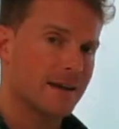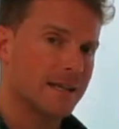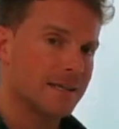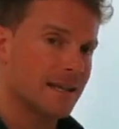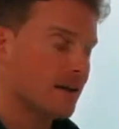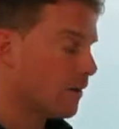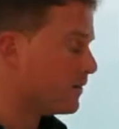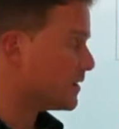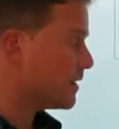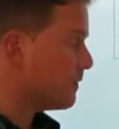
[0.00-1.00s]
idea of
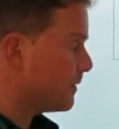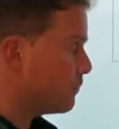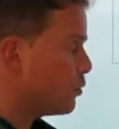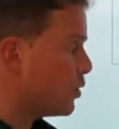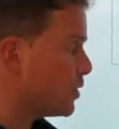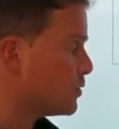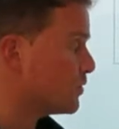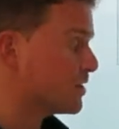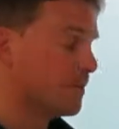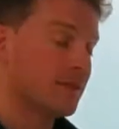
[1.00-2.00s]
some of the words or
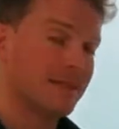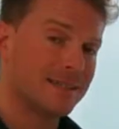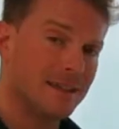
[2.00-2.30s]
some of the